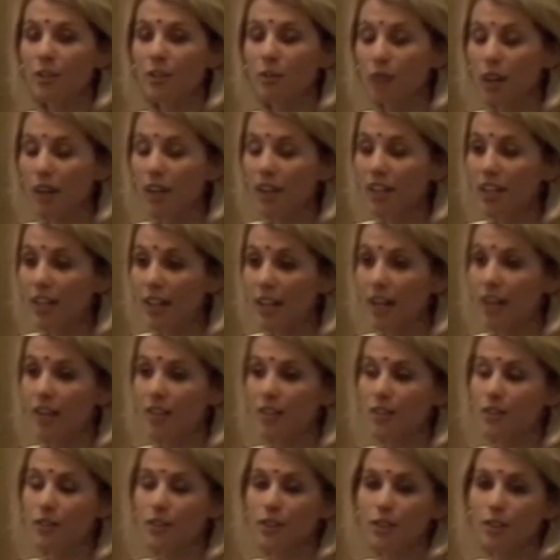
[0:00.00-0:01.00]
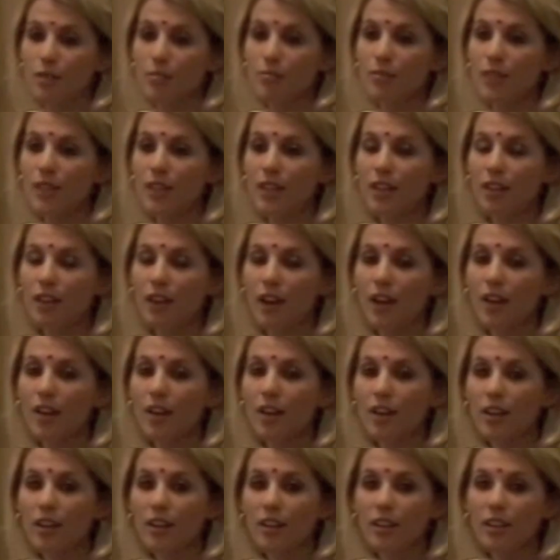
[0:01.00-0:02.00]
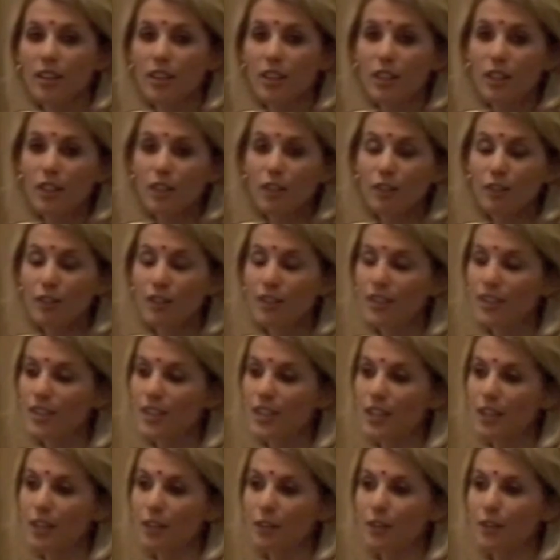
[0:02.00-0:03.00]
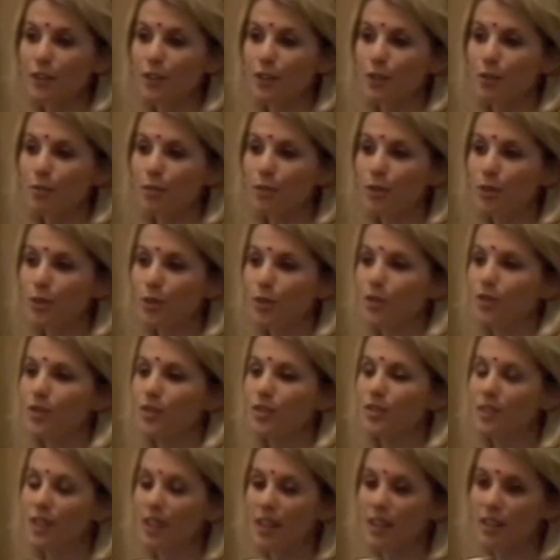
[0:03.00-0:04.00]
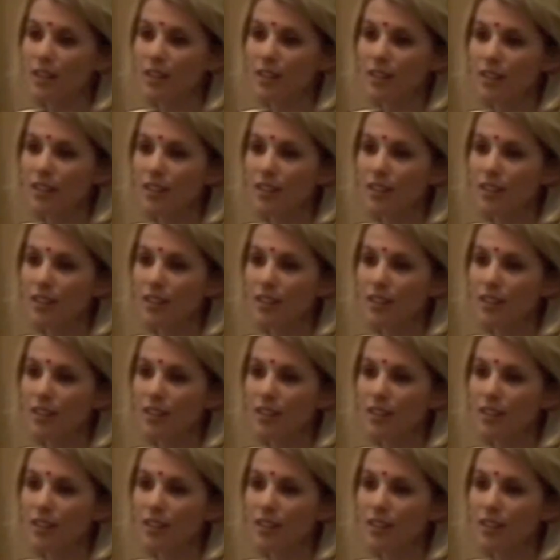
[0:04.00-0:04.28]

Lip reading: readying us for something greater, for the sacred soma juice, then,